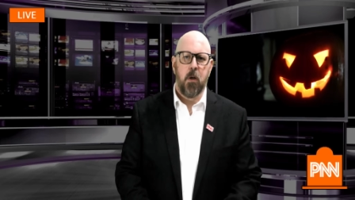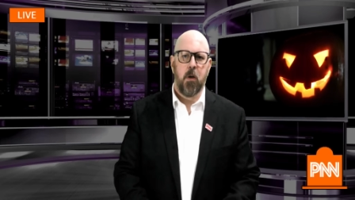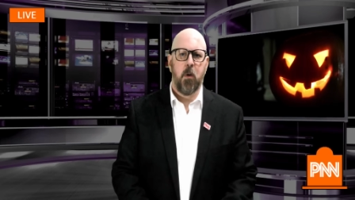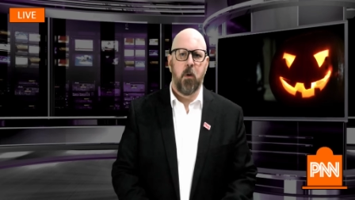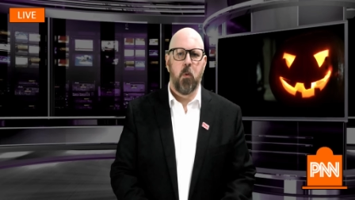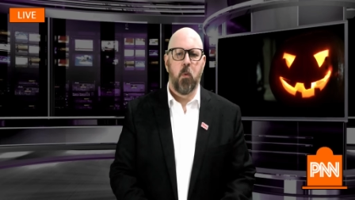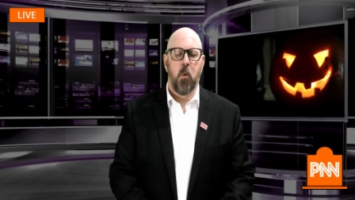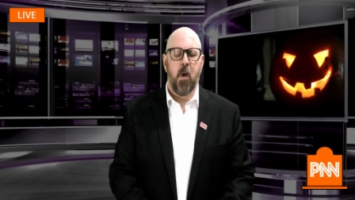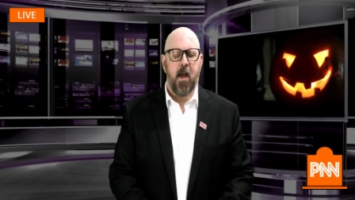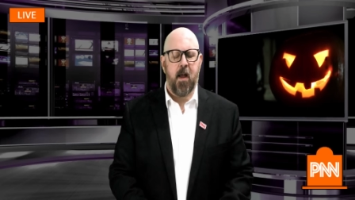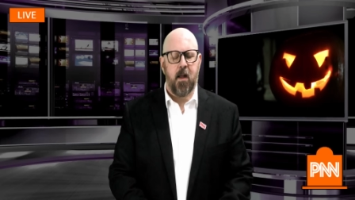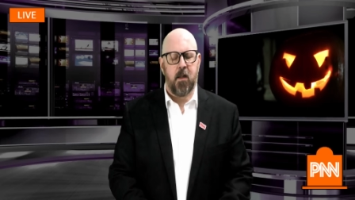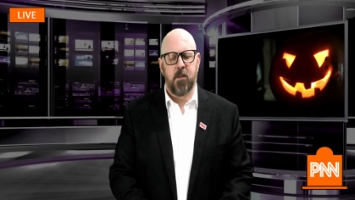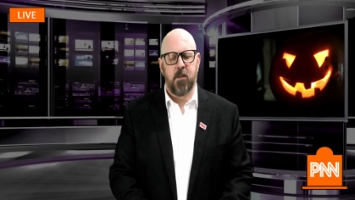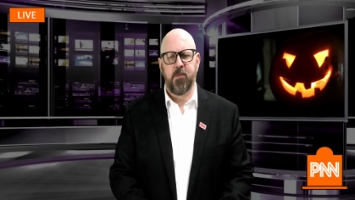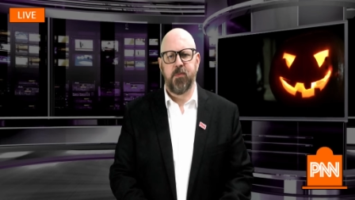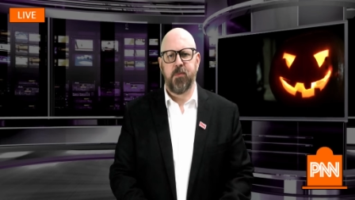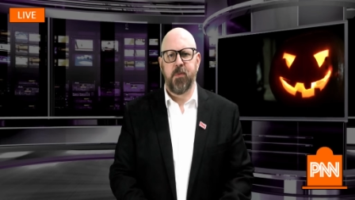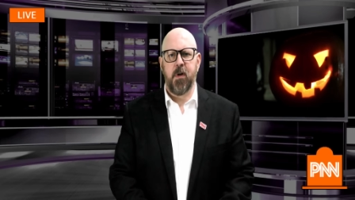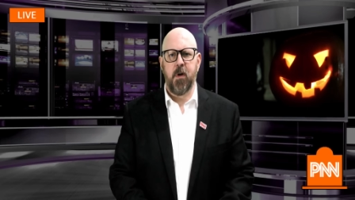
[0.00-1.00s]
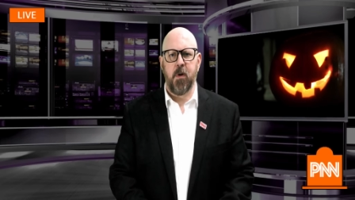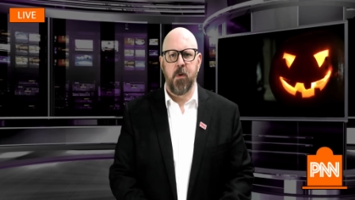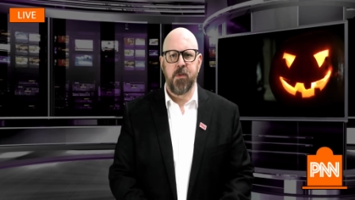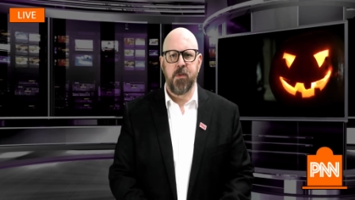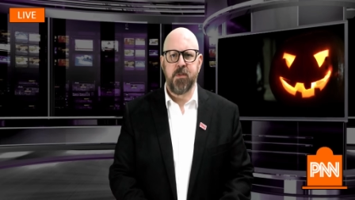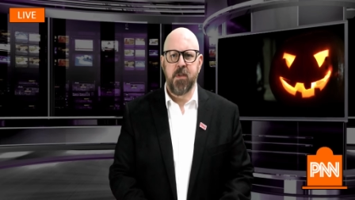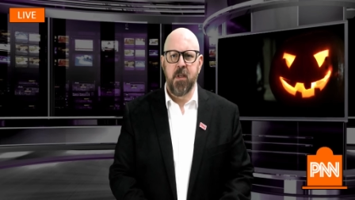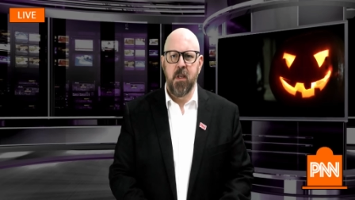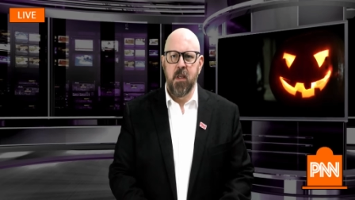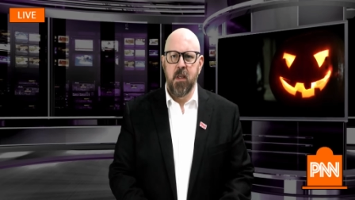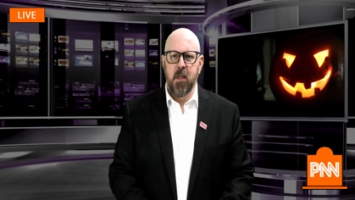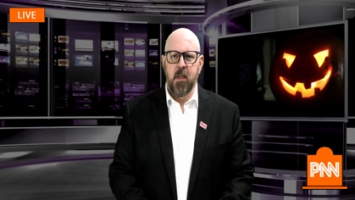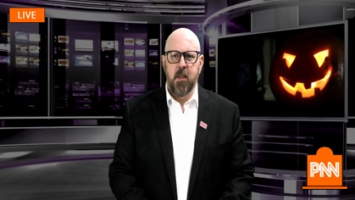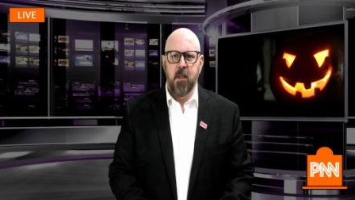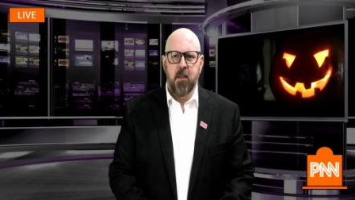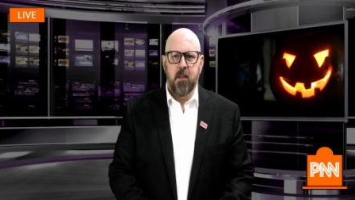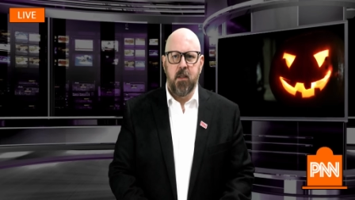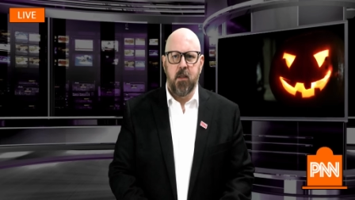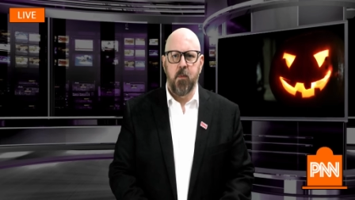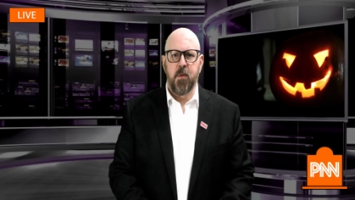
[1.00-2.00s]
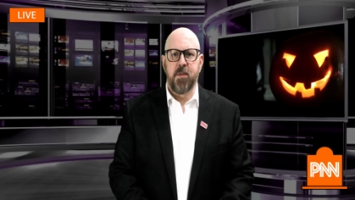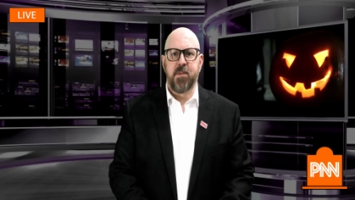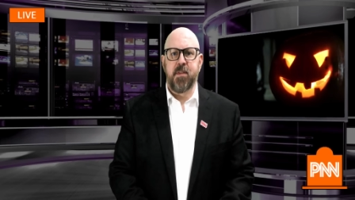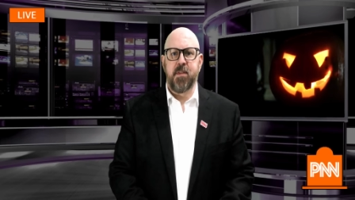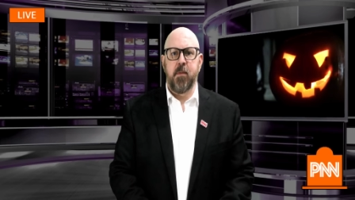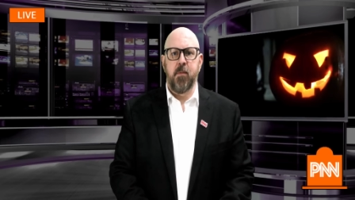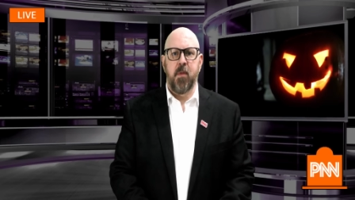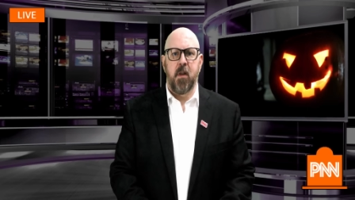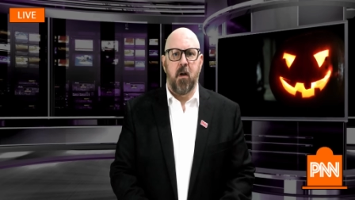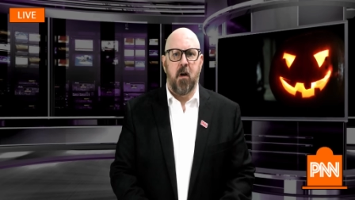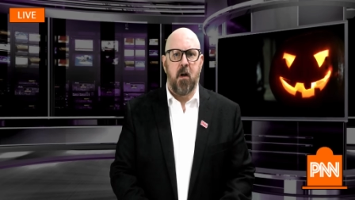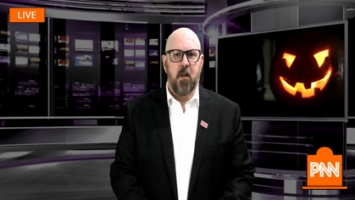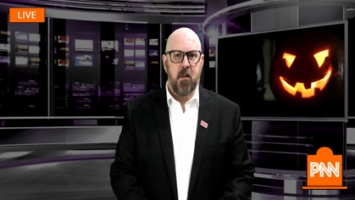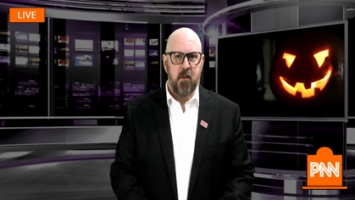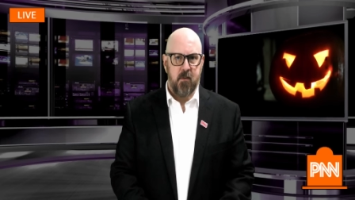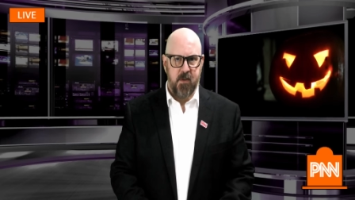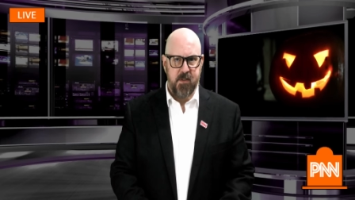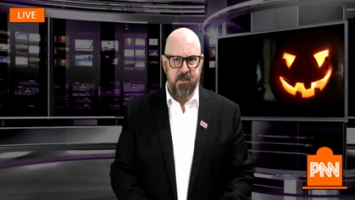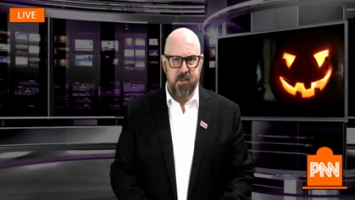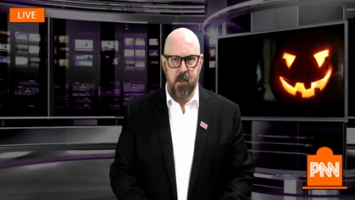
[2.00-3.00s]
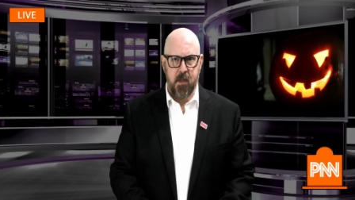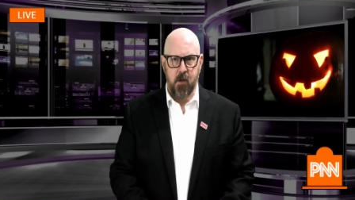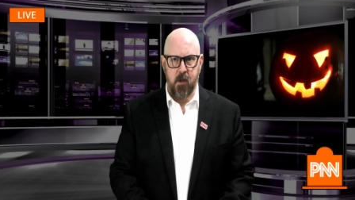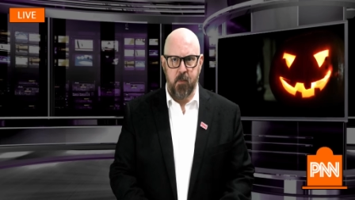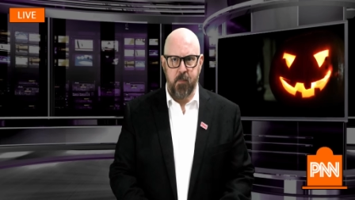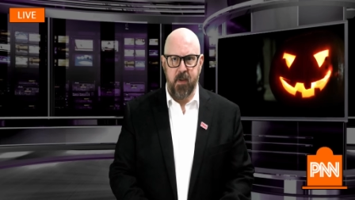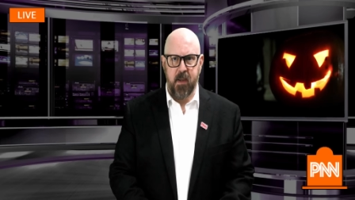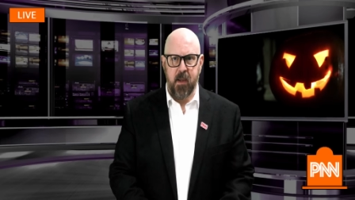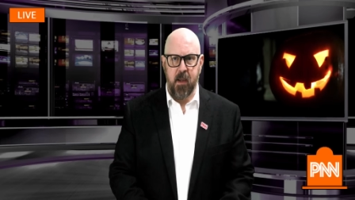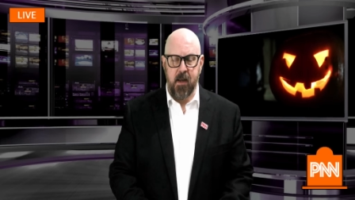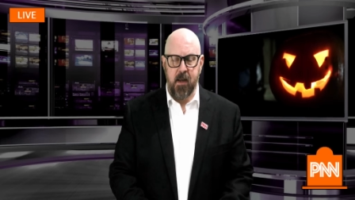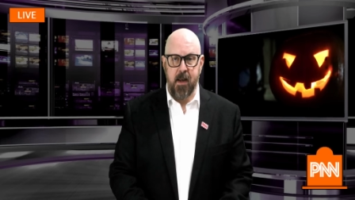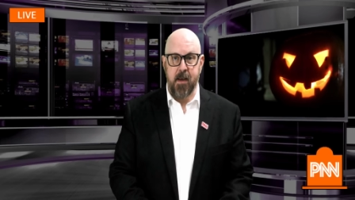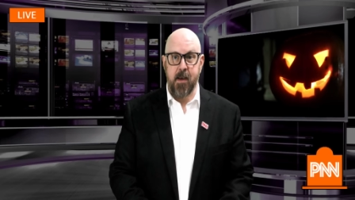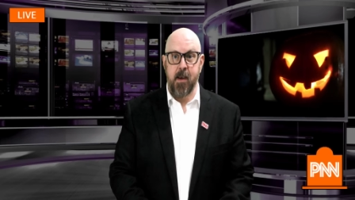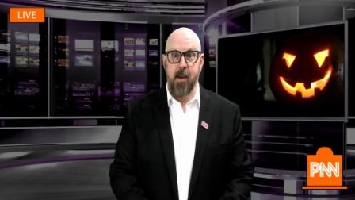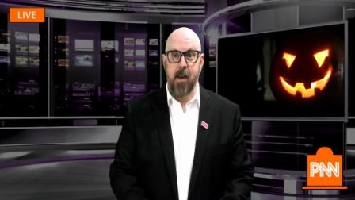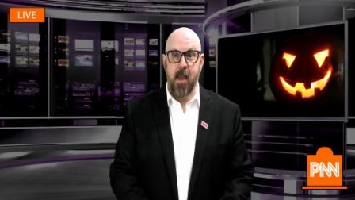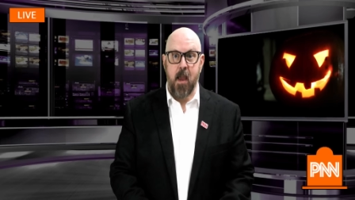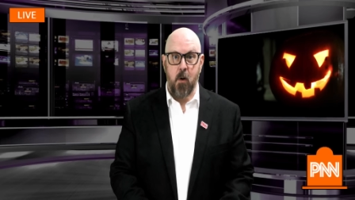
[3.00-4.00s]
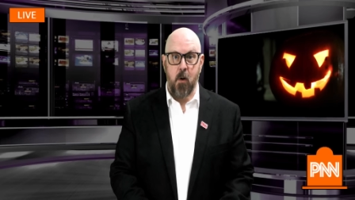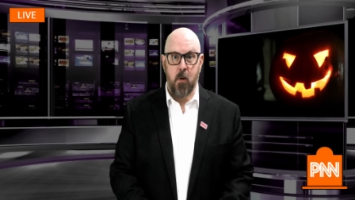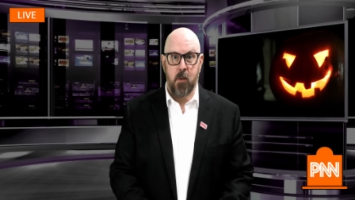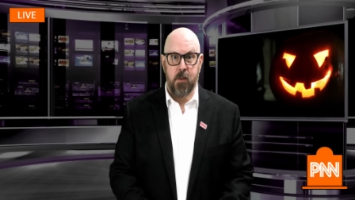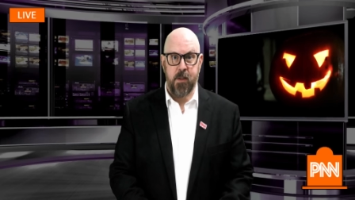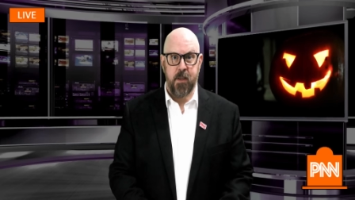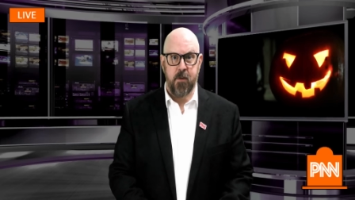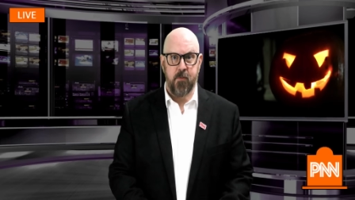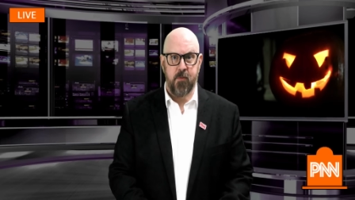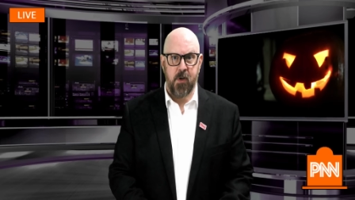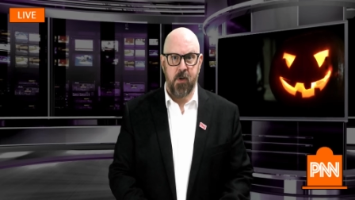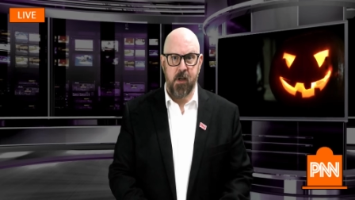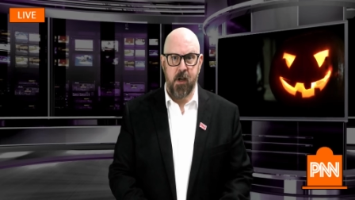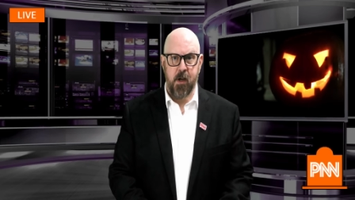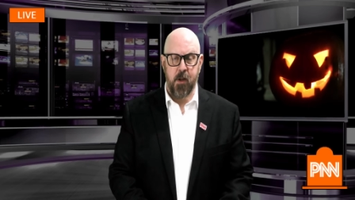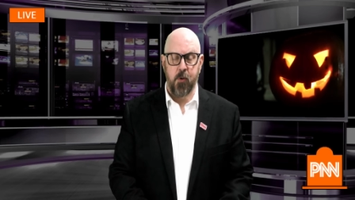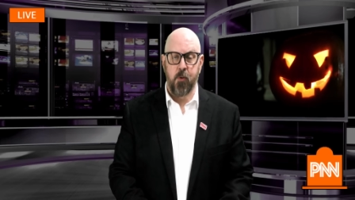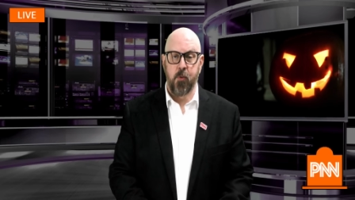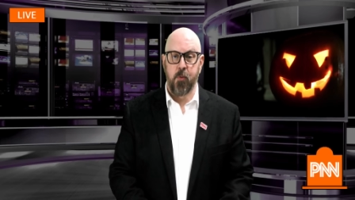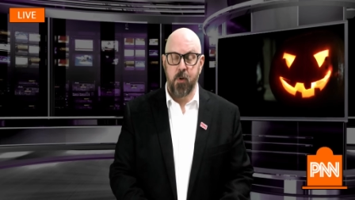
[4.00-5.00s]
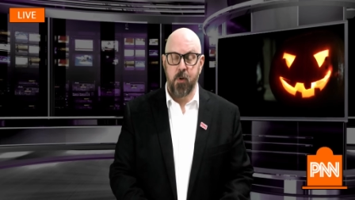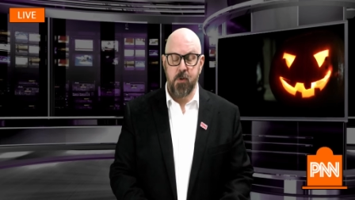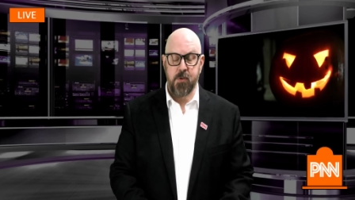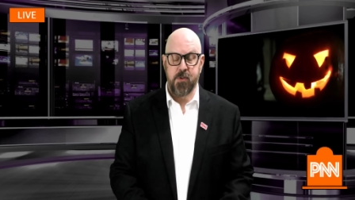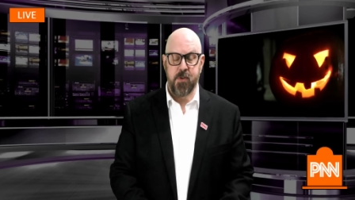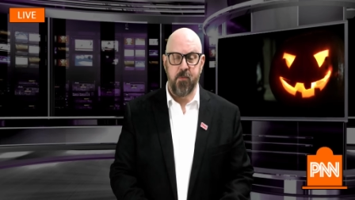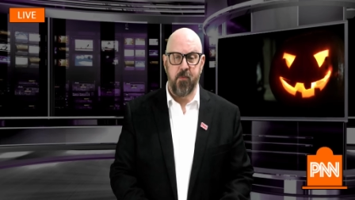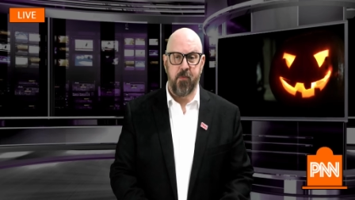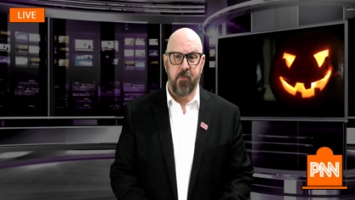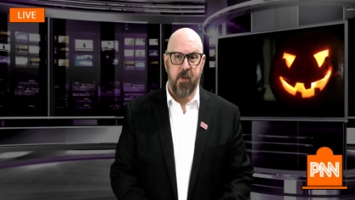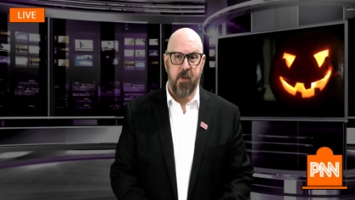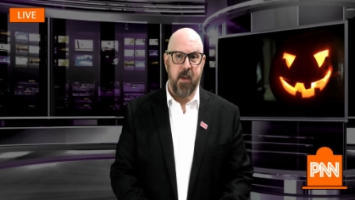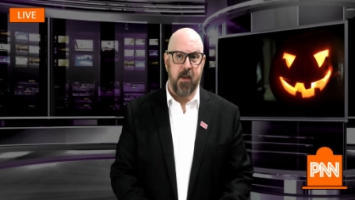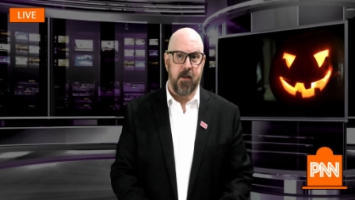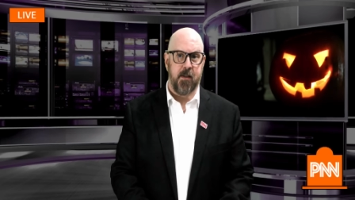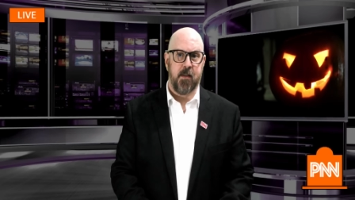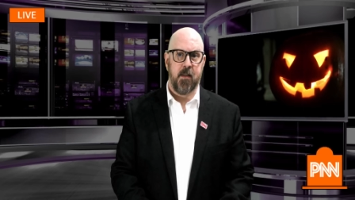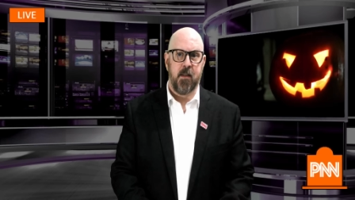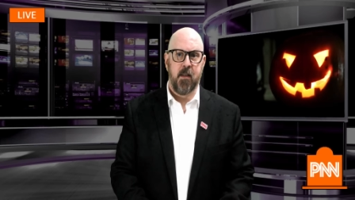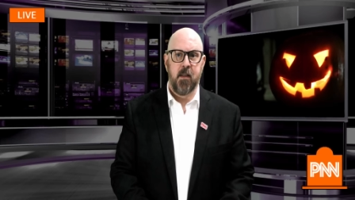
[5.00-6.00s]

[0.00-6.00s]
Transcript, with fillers: Well, folks, it would seem that all of us here at PNN narrowly avoided a gruesome fate.